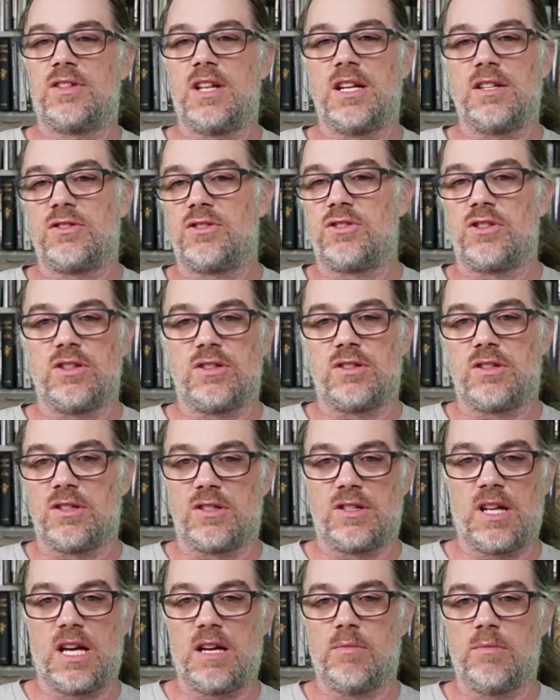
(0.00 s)
That's just a
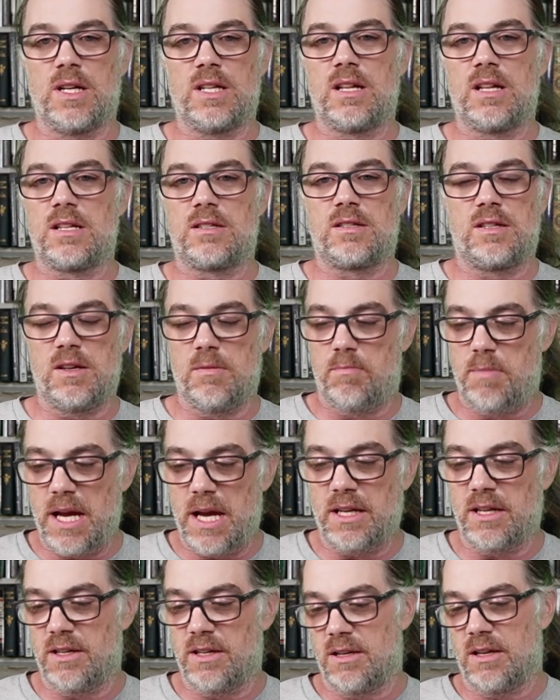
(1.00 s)
statement. That's the
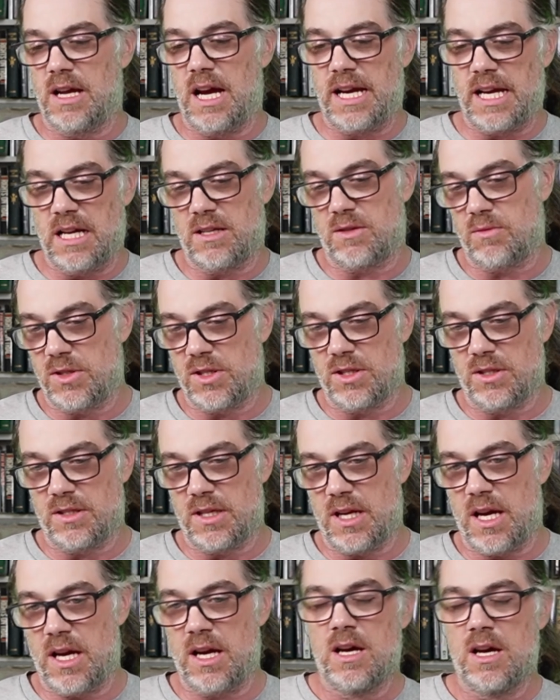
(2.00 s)
opinion, I guess we should
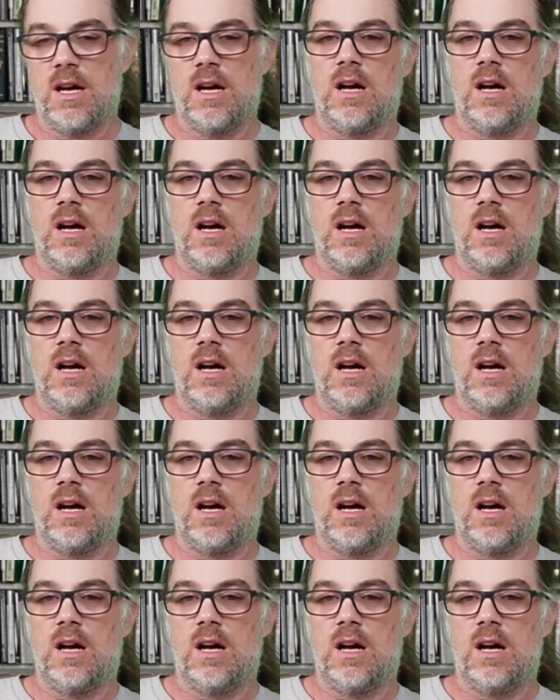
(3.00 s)
say,